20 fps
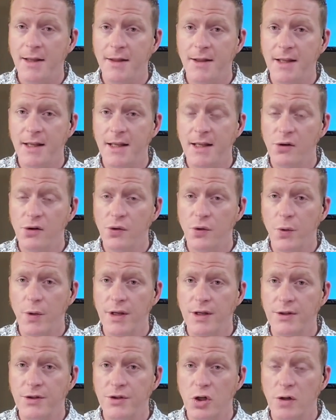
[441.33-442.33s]
the
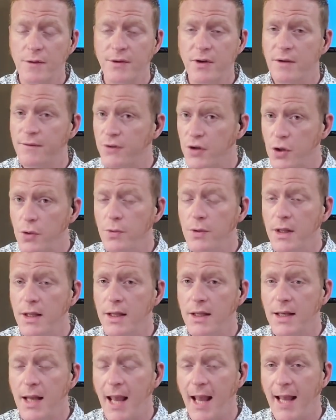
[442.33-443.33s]
Illinois Conservative
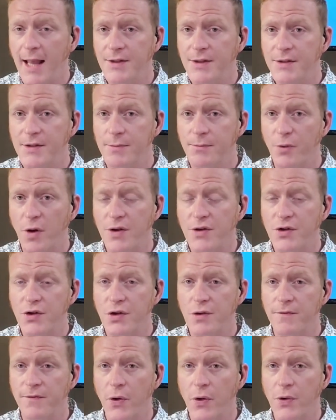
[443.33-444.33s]
Union and some
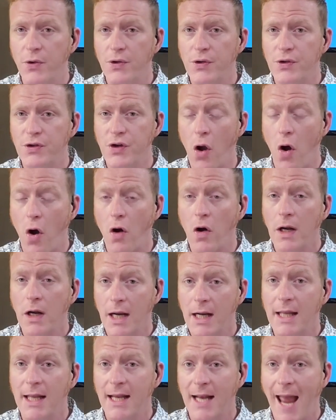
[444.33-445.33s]
registered voters are
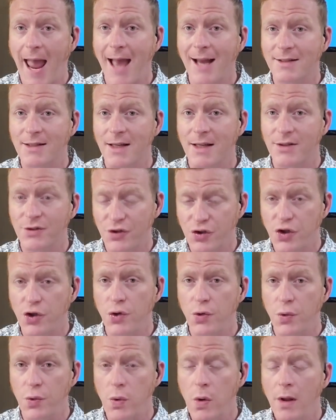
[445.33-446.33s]
going to get access
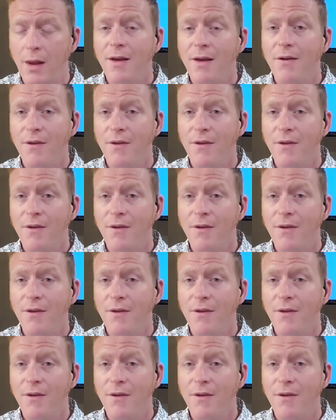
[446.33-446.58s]
to